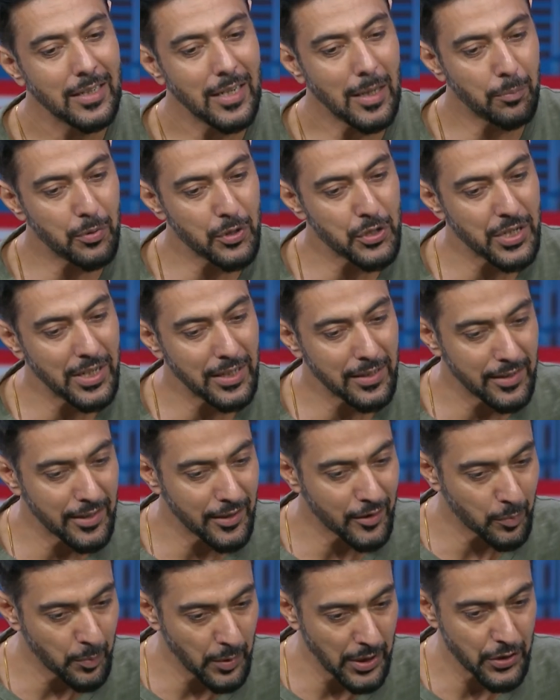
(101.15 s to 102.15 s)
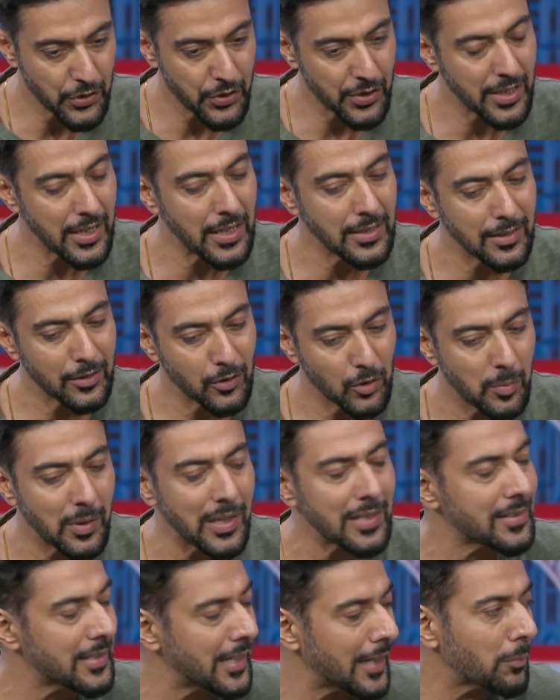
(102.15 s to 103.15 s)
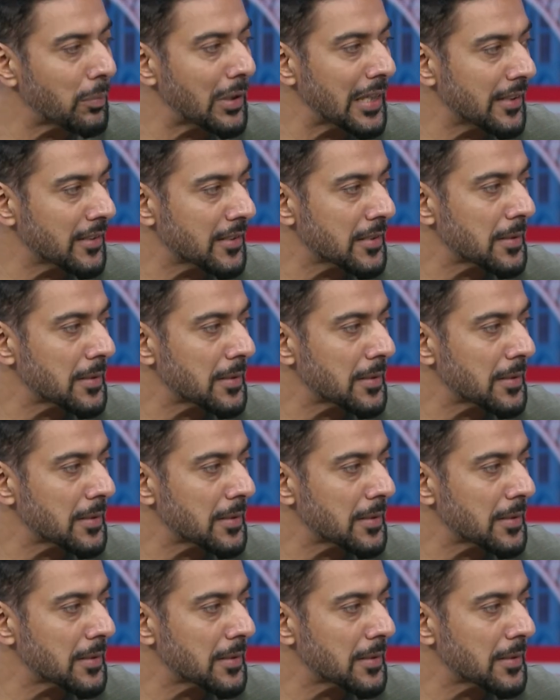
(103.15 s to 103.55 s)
appreciate the expression. I think Dubai is that place.